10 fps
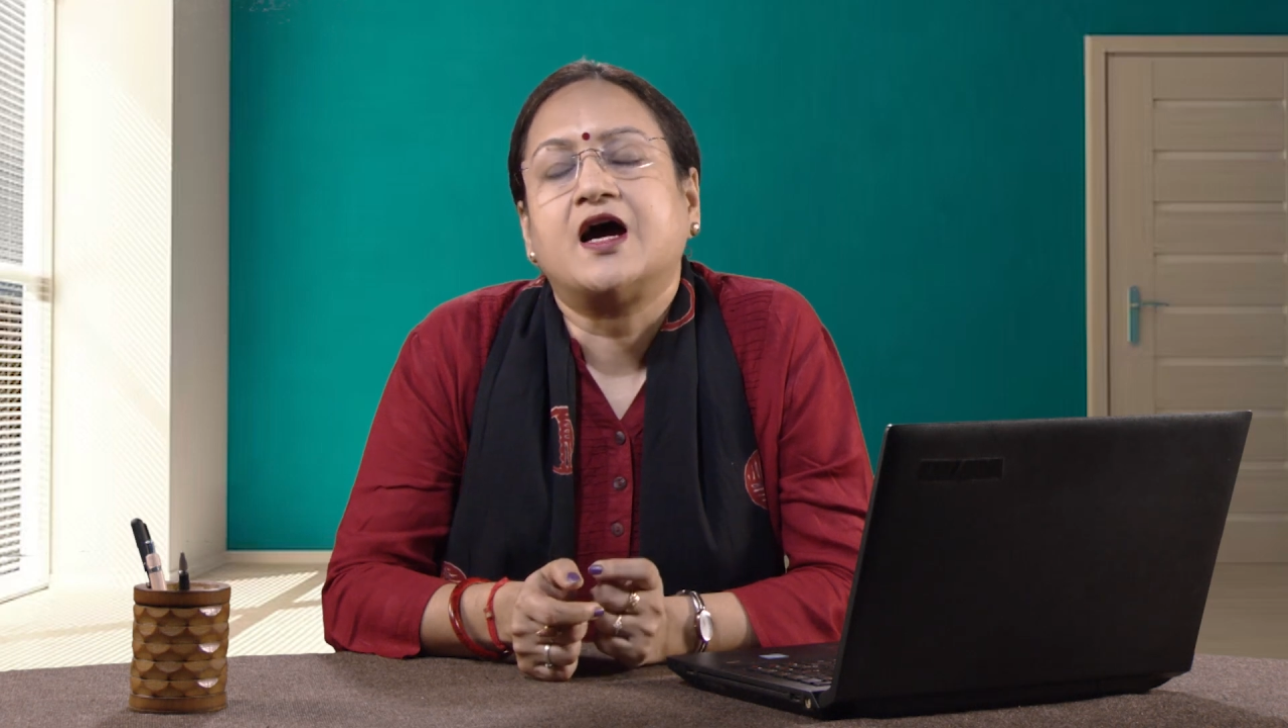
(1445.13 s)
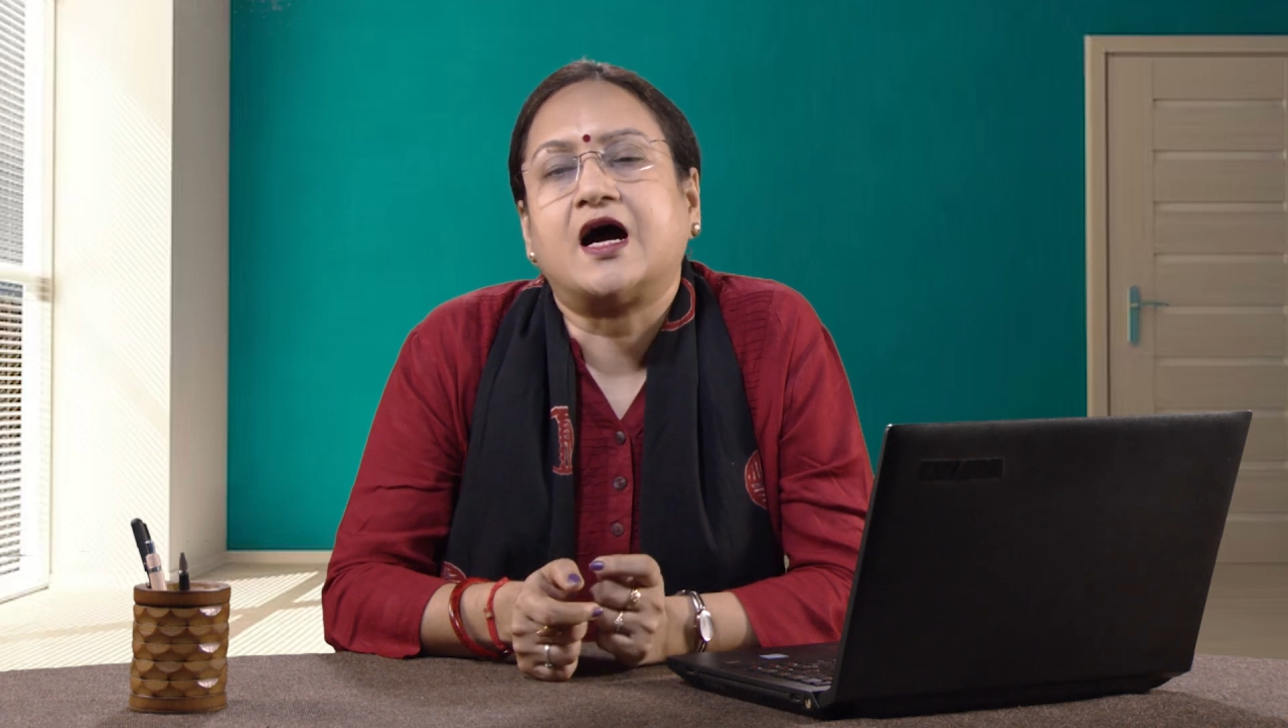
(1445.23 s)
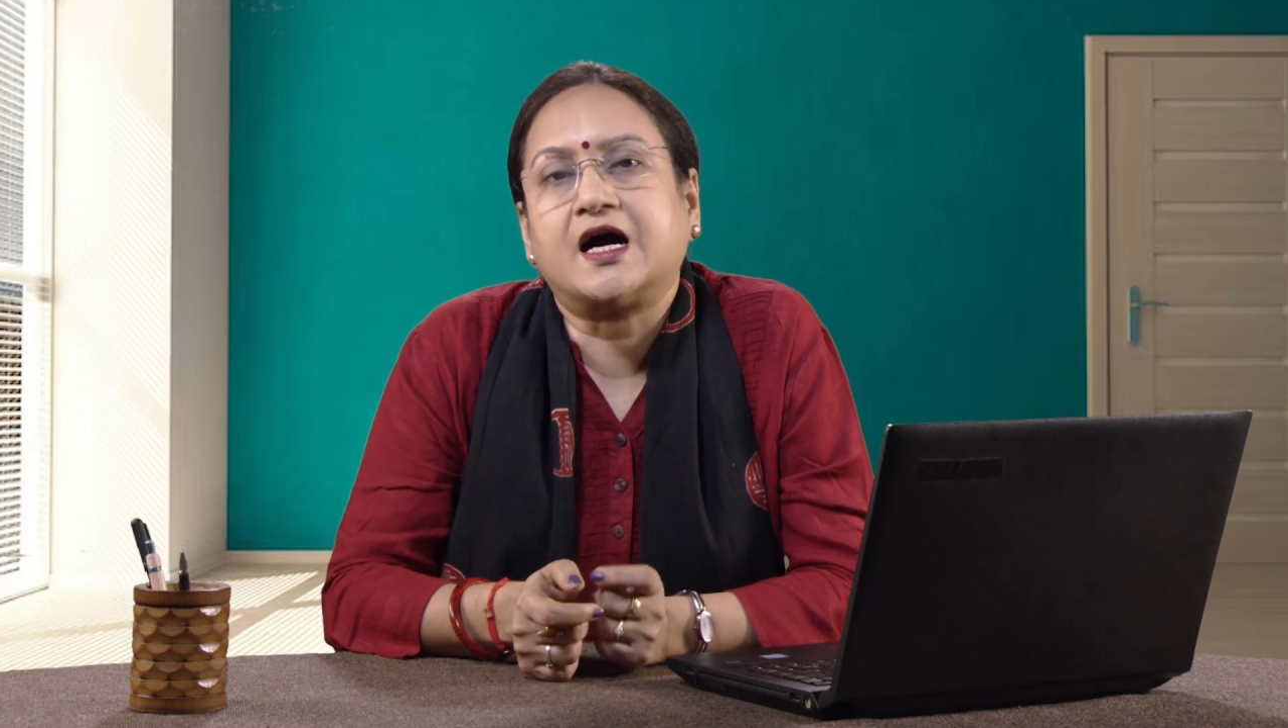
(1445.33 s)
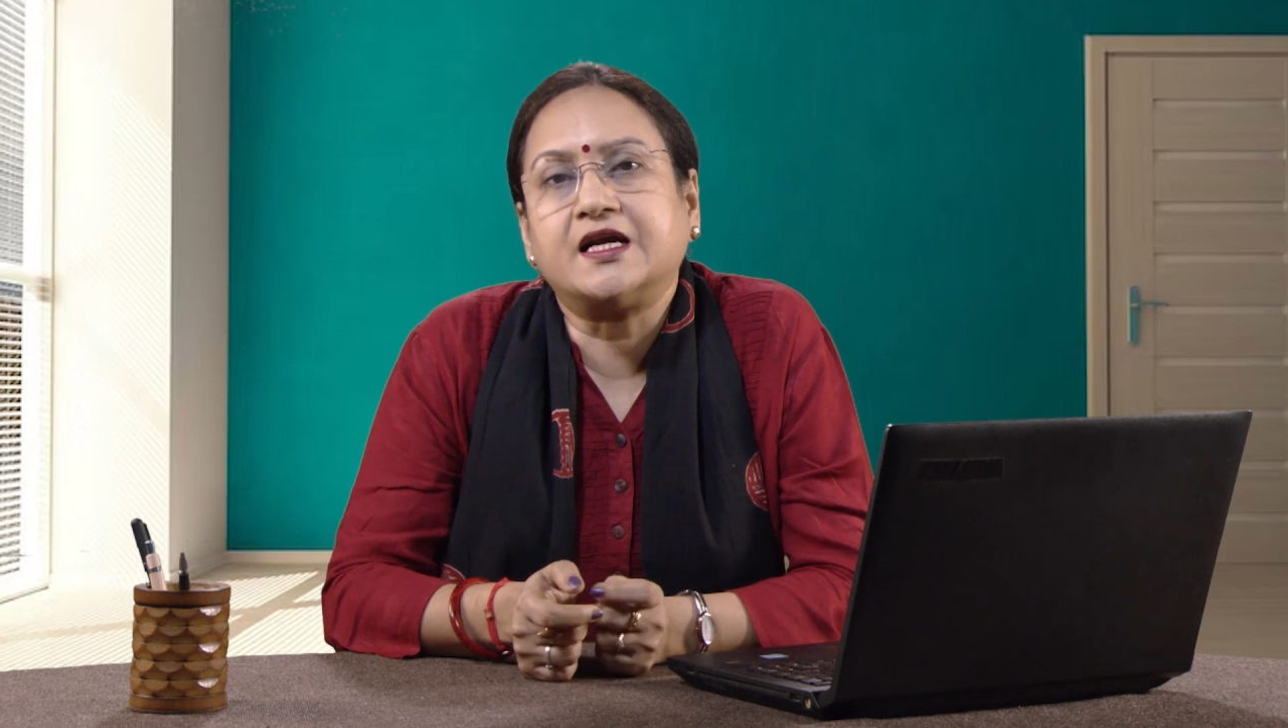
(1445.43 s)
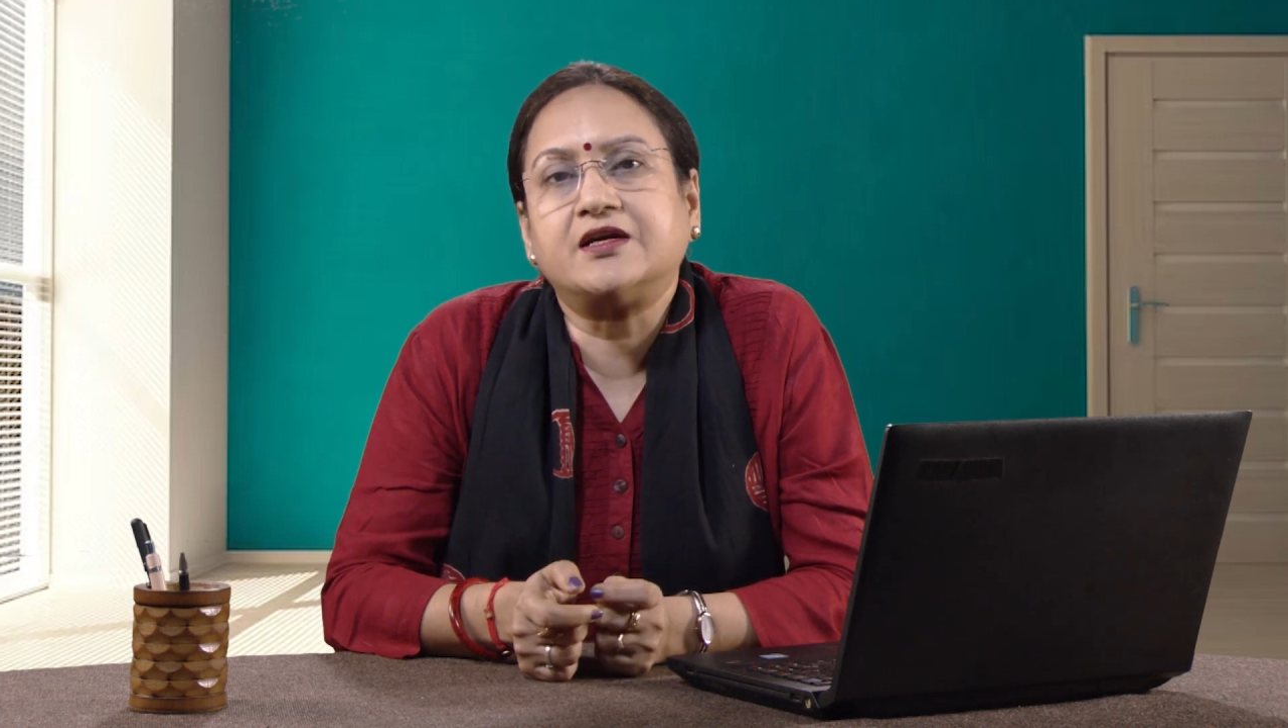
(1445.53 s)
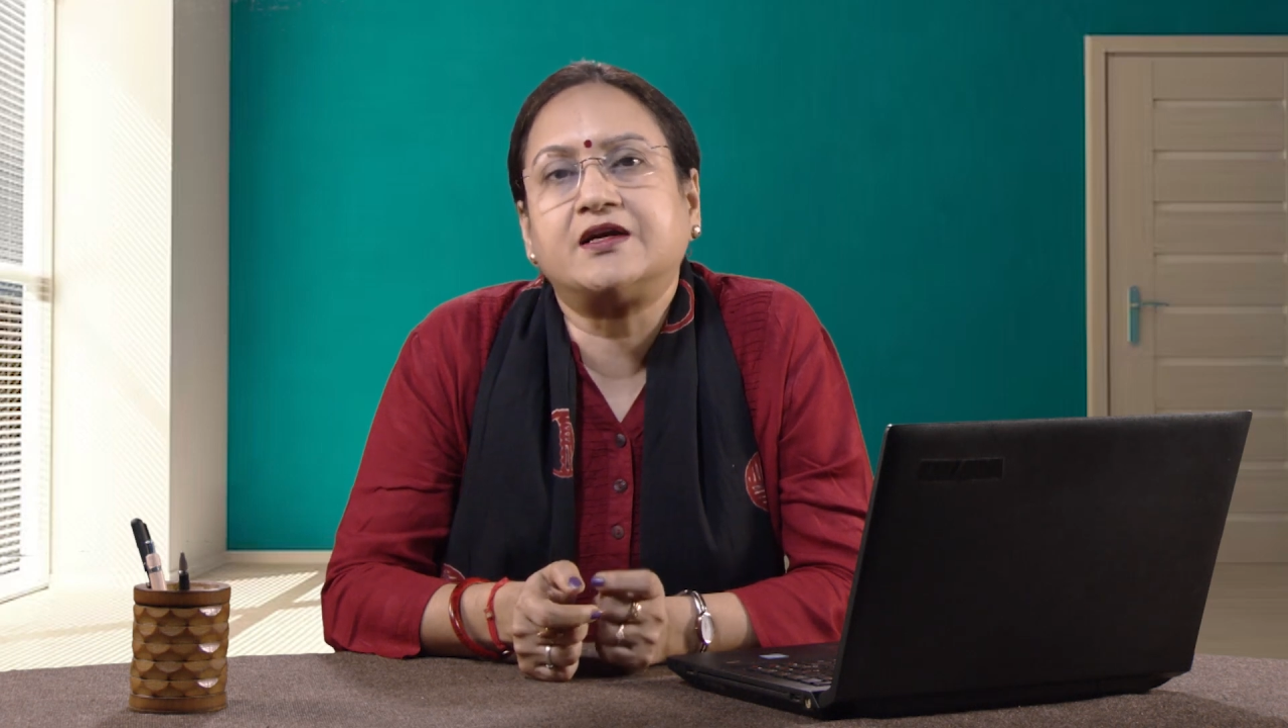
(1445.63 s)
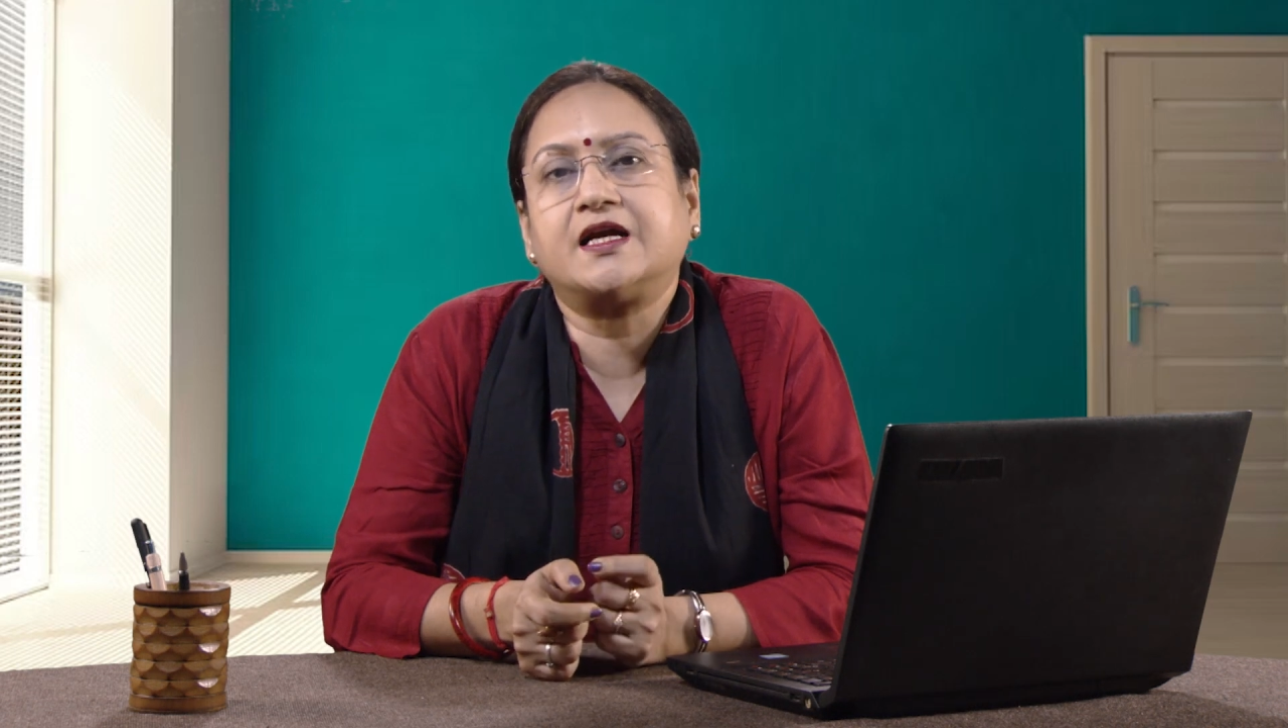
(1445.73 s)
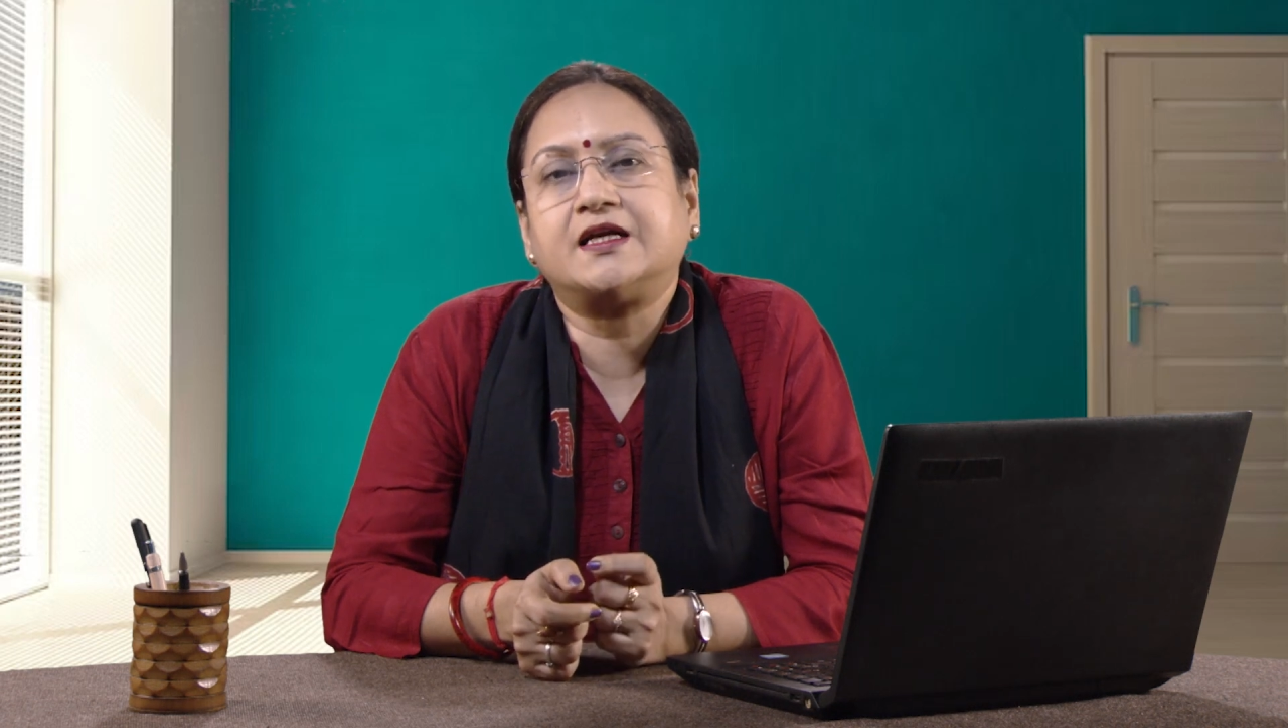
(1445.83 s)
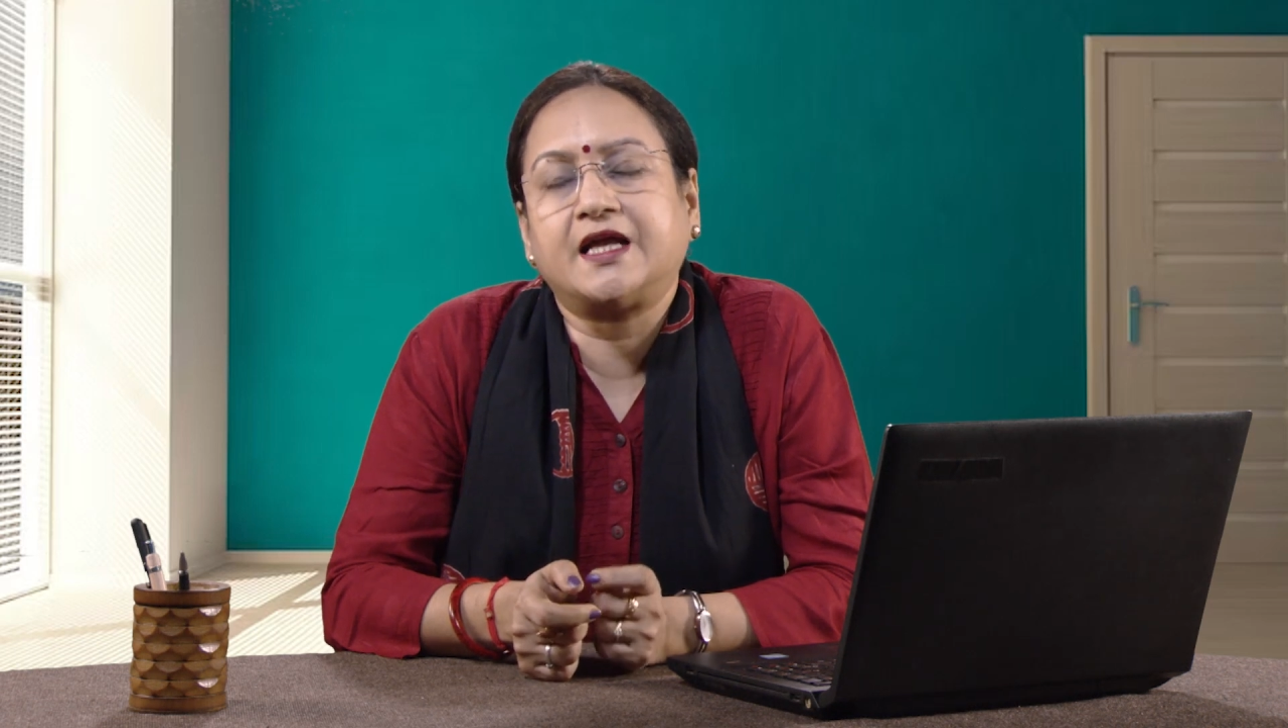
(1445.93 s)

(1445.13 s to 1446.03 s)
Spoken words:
100